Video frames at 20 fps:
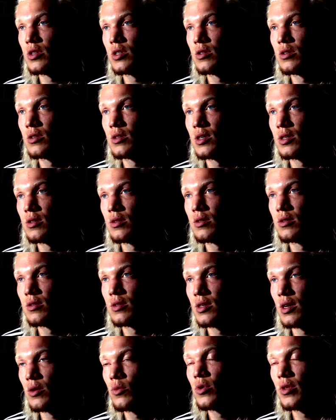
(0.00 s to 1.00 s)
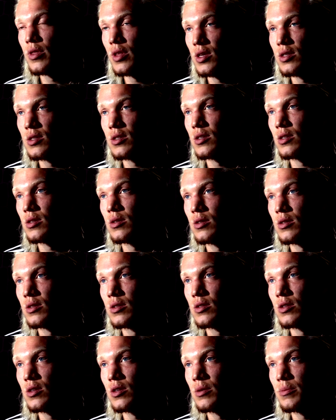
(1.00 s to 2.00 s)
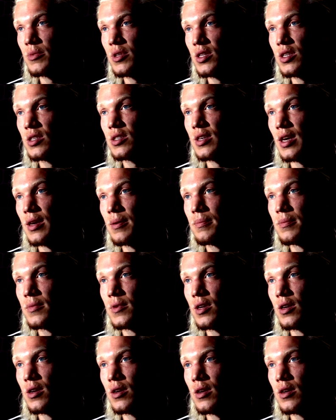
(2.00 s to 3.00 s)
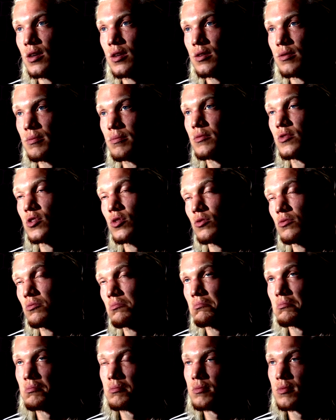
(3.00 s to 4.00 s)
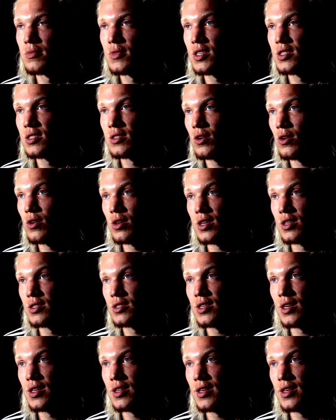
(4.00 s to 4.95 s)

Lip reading: and we think it's going to be this game. So that's all I can say,